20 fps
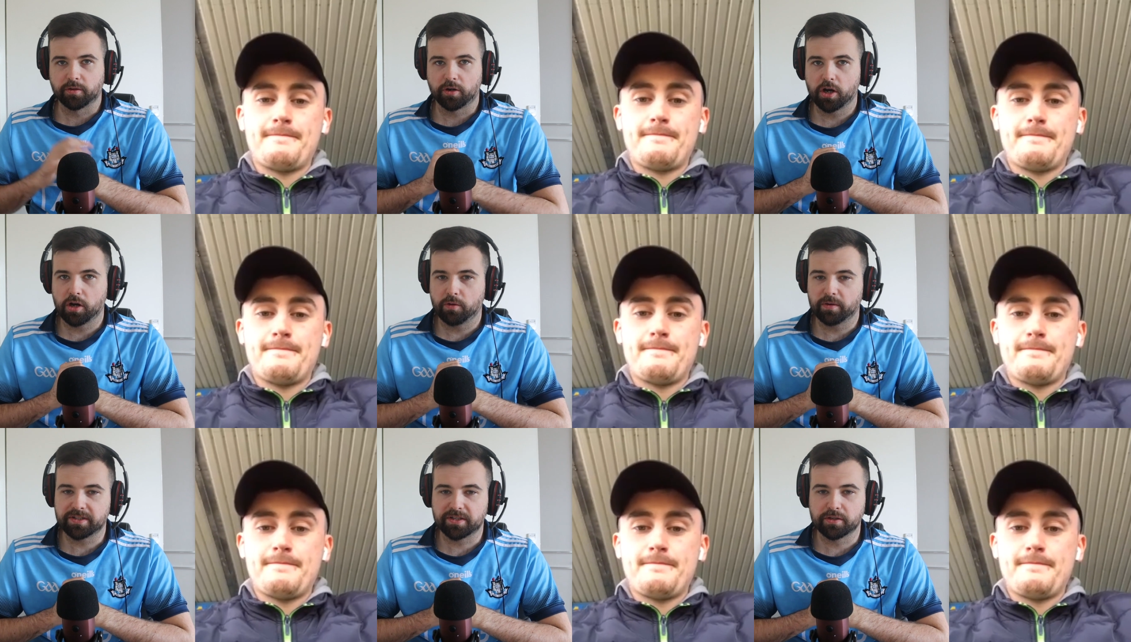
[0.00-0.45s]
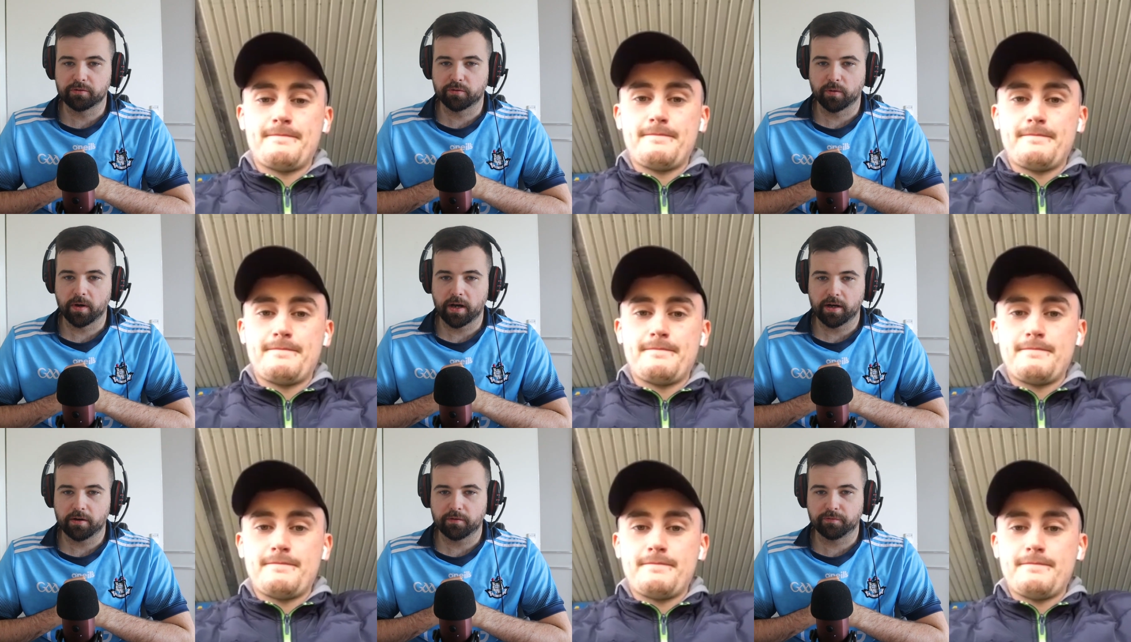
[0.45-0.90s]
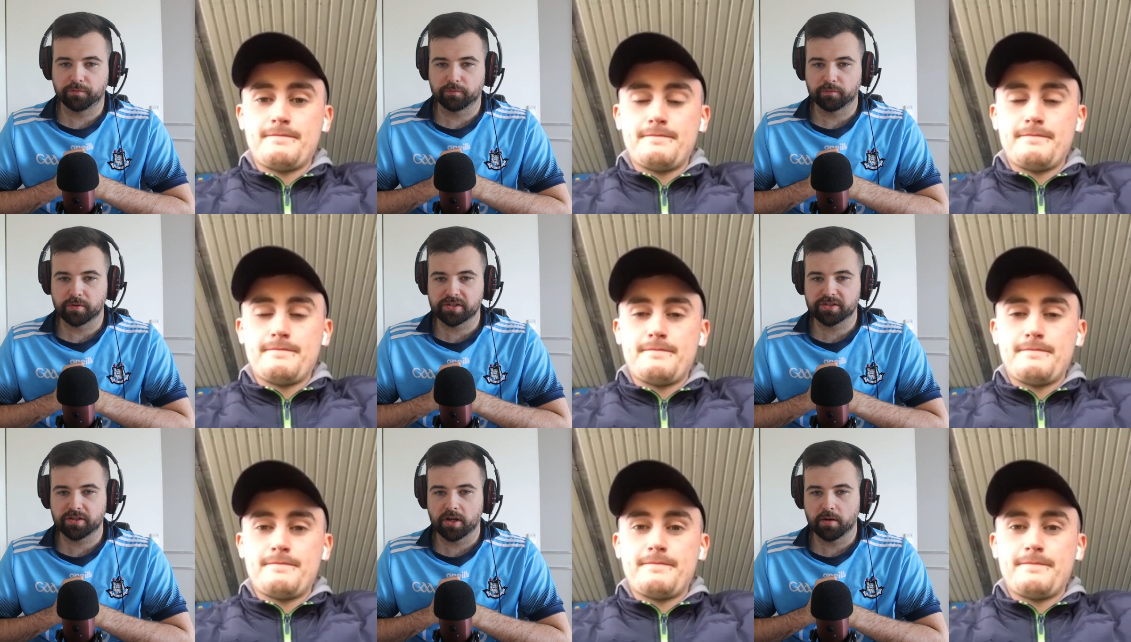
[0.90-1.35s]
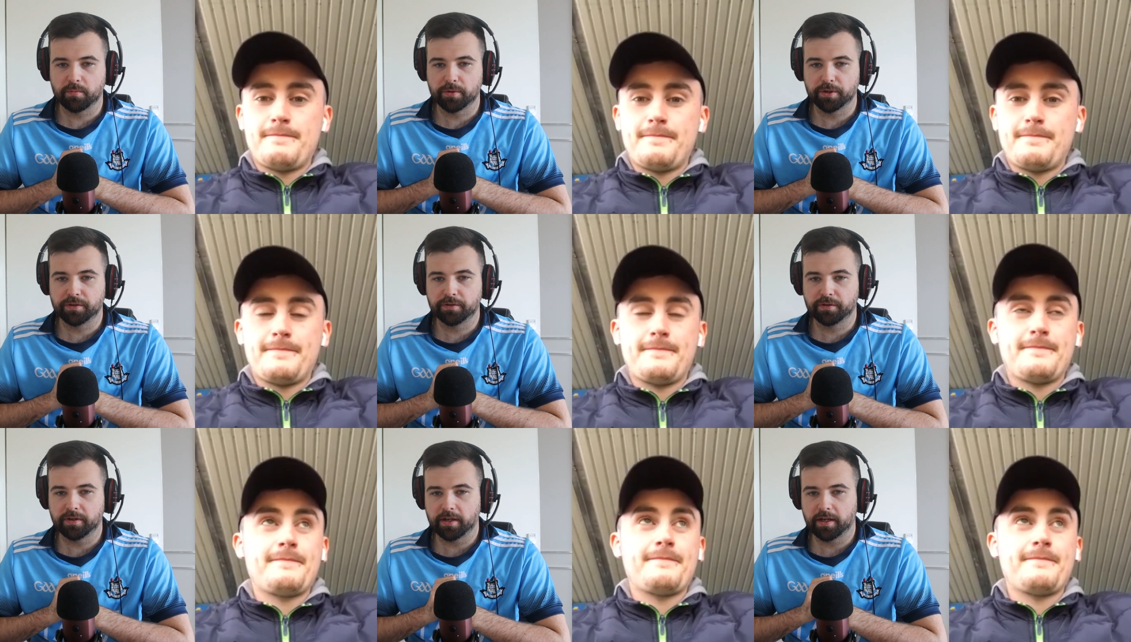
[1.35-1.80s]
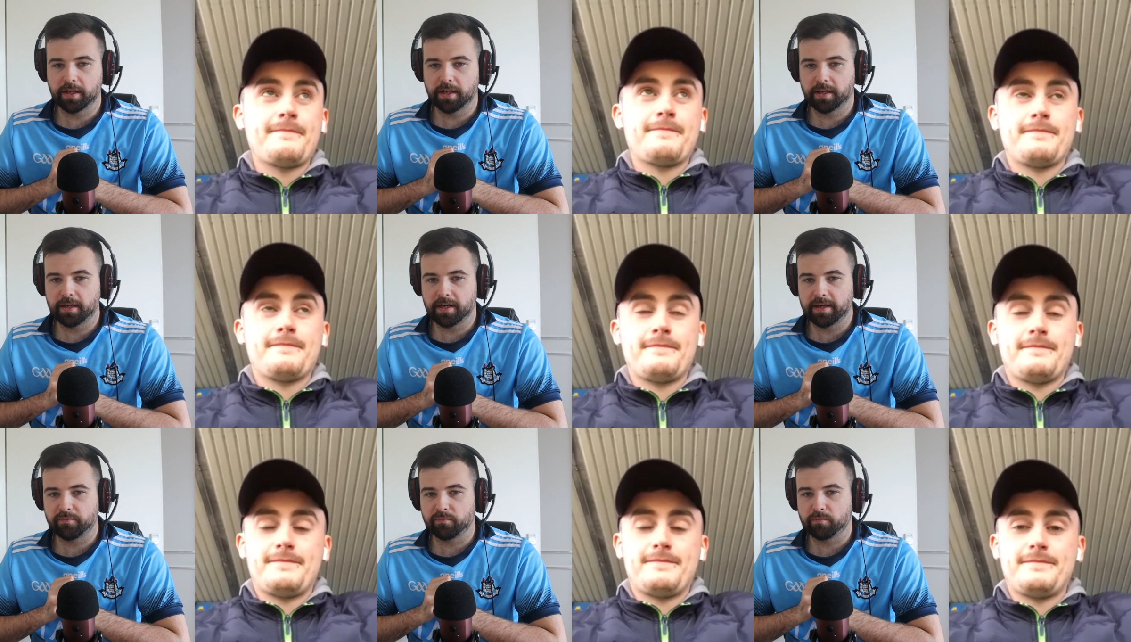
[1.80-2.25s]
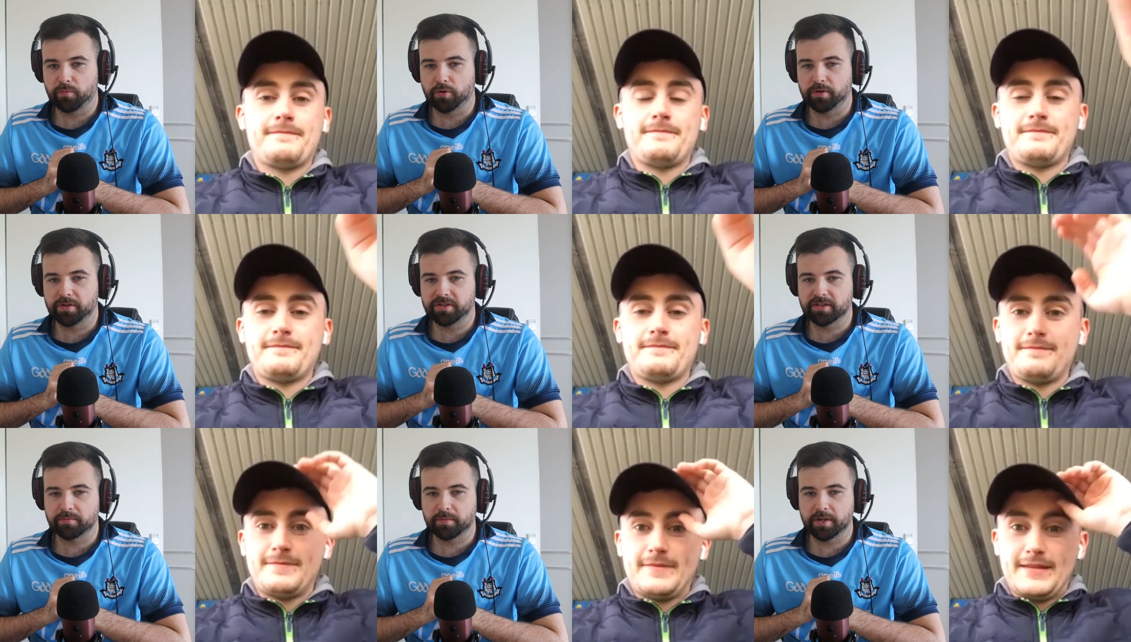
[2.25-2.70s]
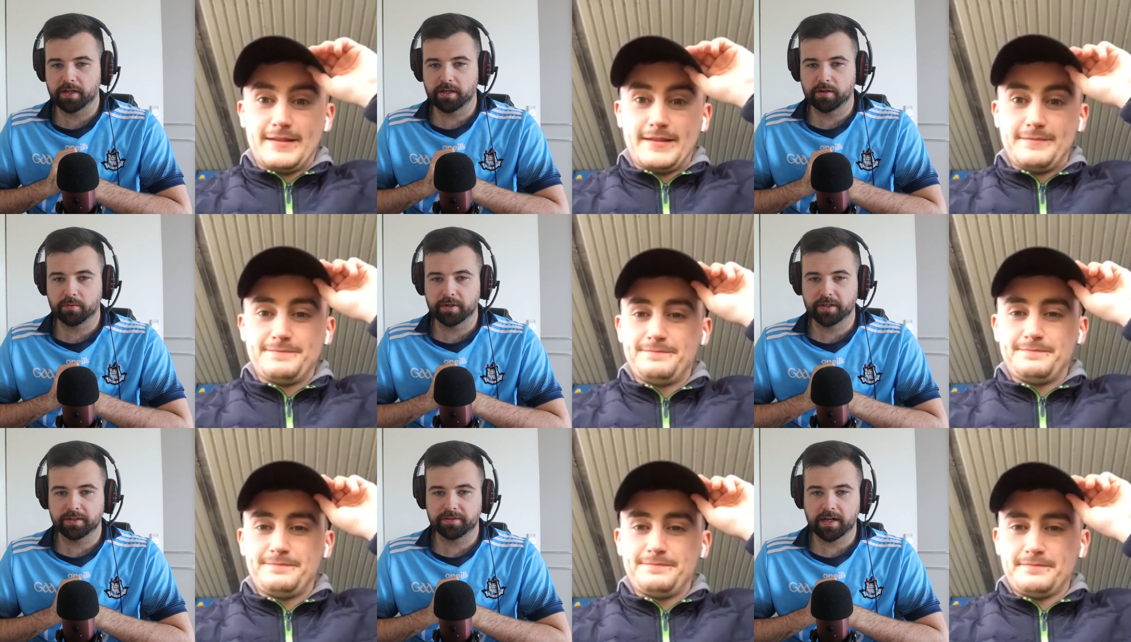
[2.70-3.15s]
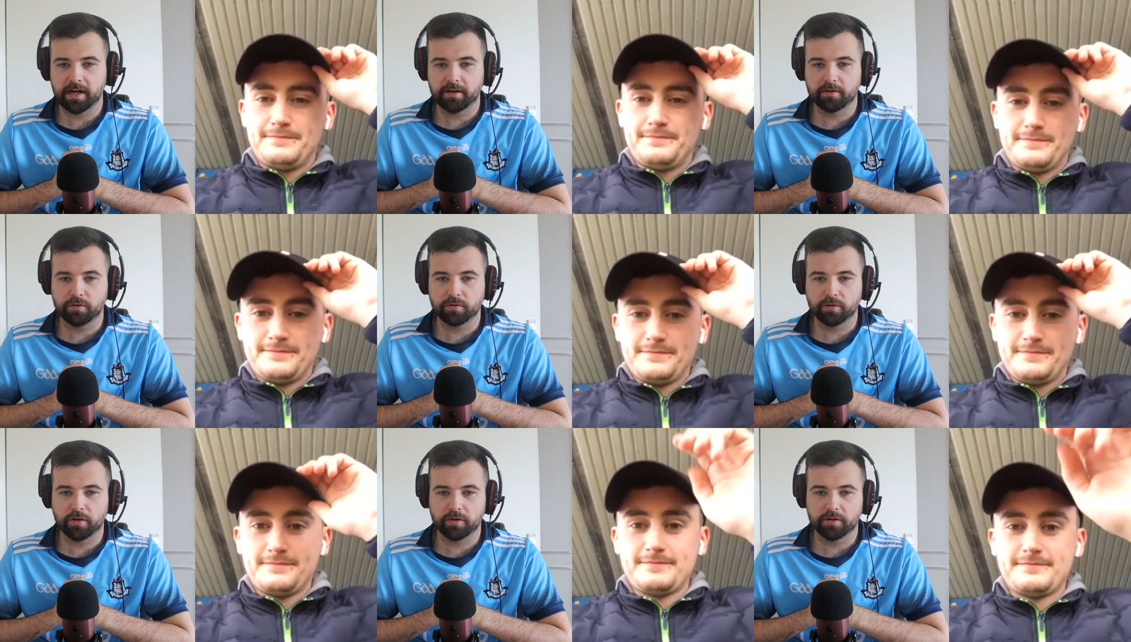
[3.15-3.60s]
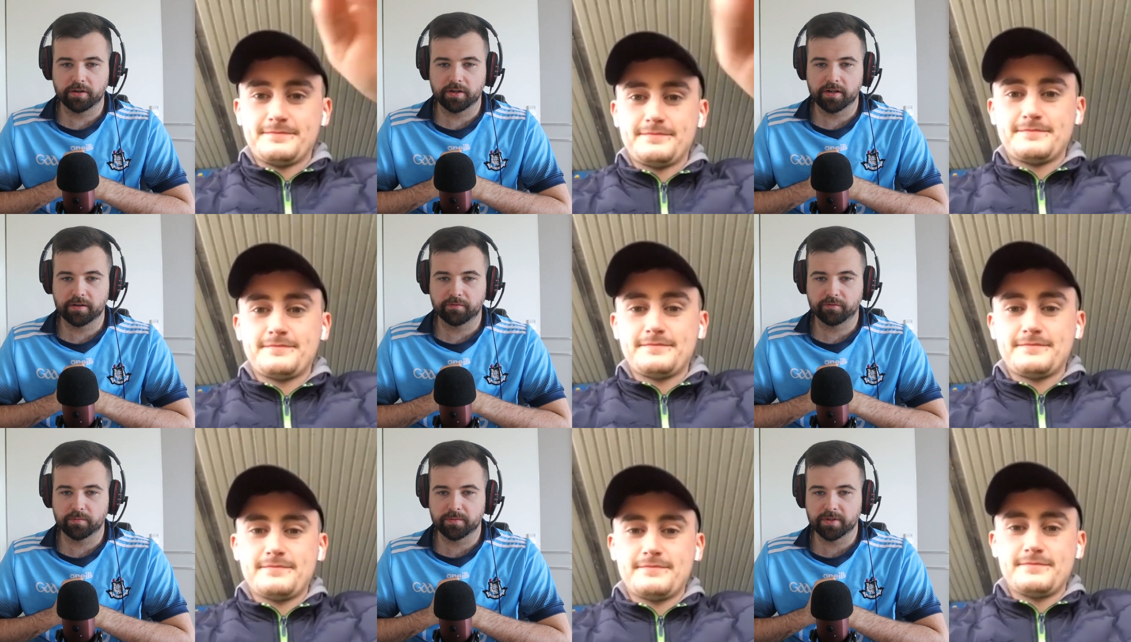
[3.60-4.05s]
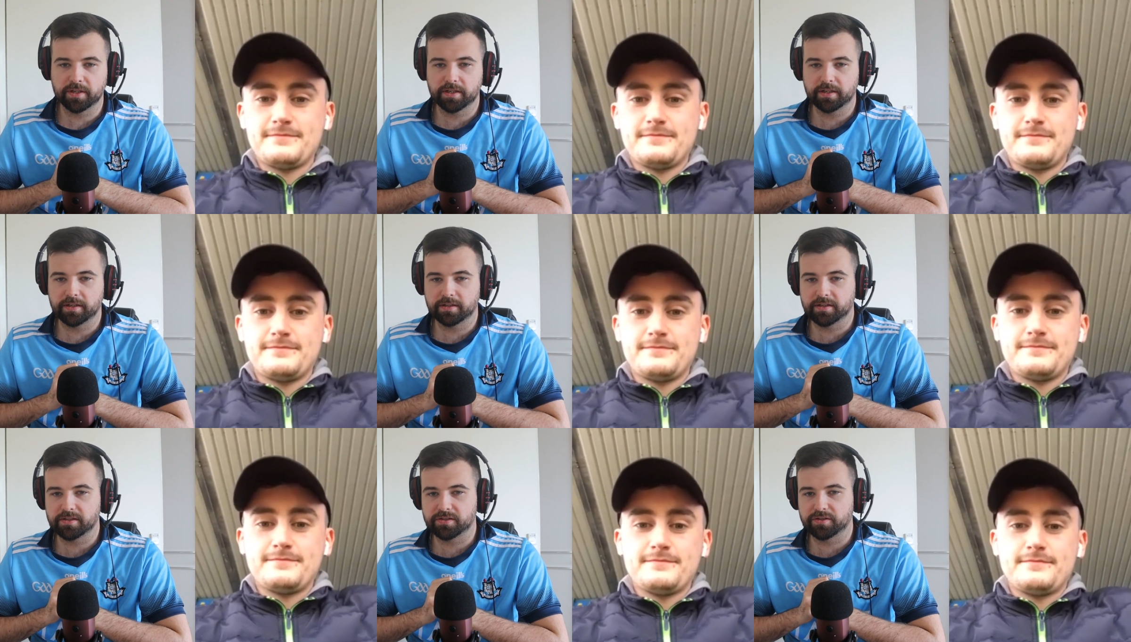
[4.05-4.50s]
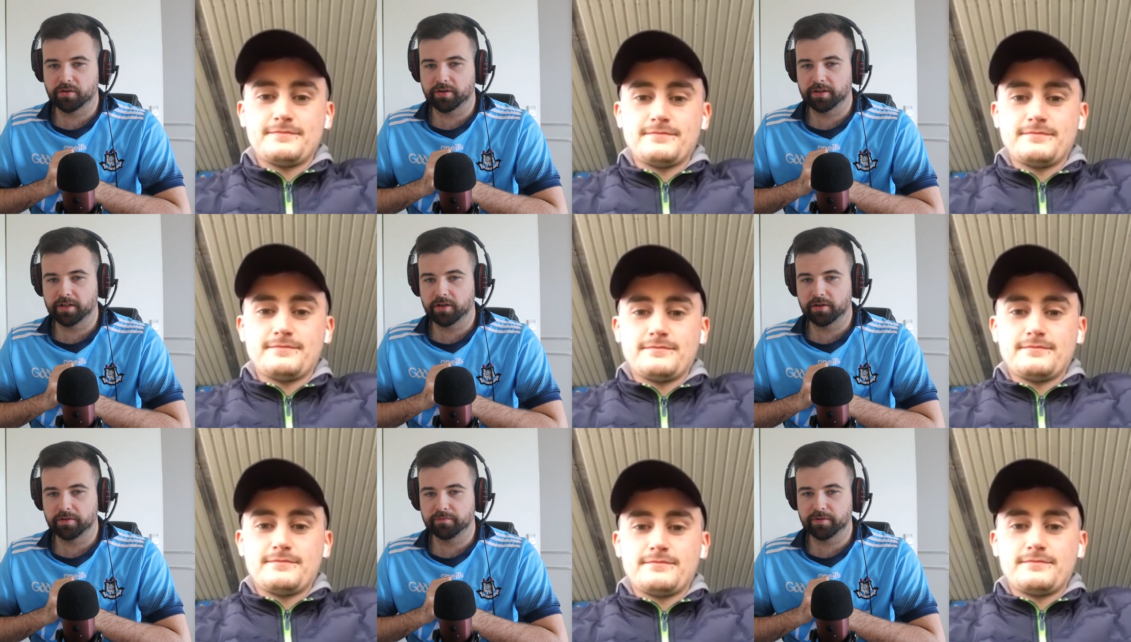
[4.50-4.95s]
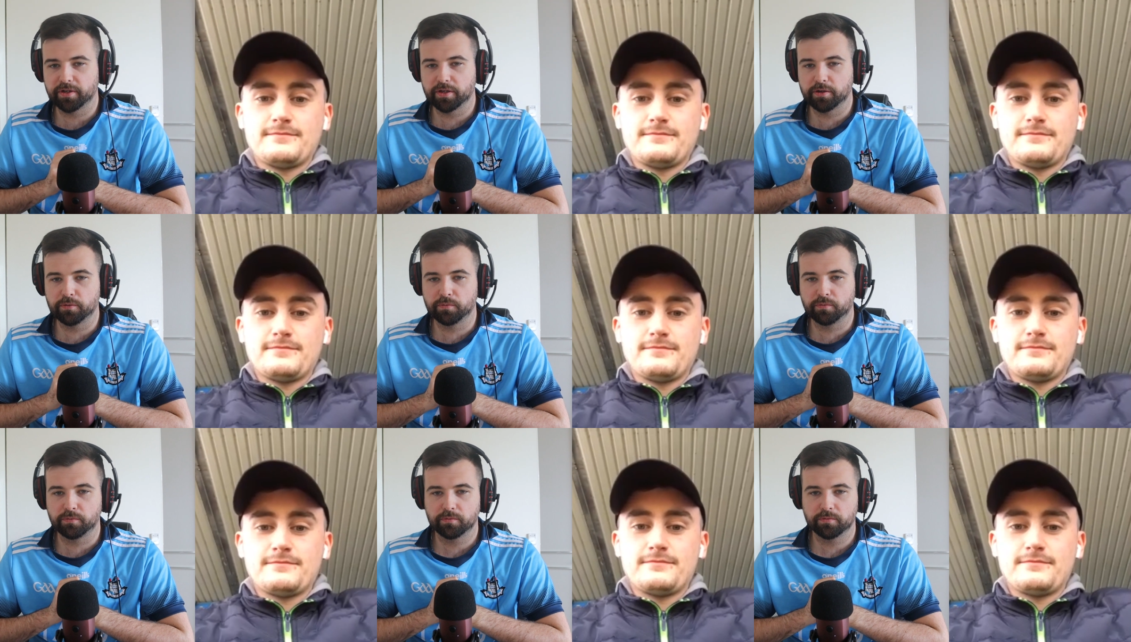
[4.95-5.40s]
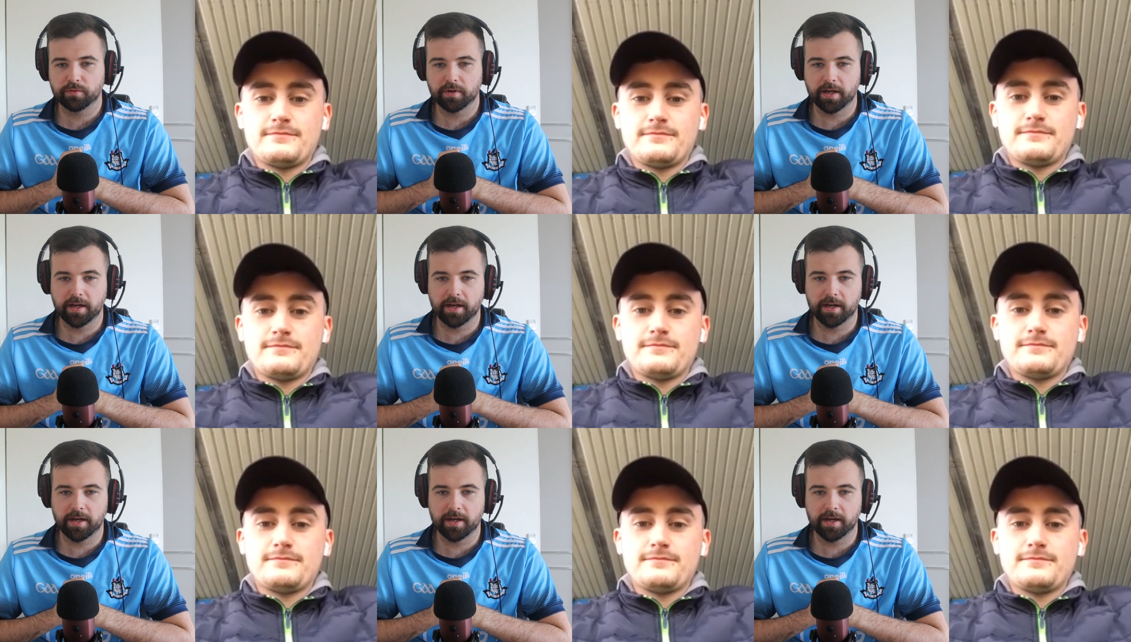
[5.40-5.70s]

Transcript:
Speaker 1: So Galway 212, Roscommon uh, 11 points. I'm here with Dara O'Connor here from the, the sideline view.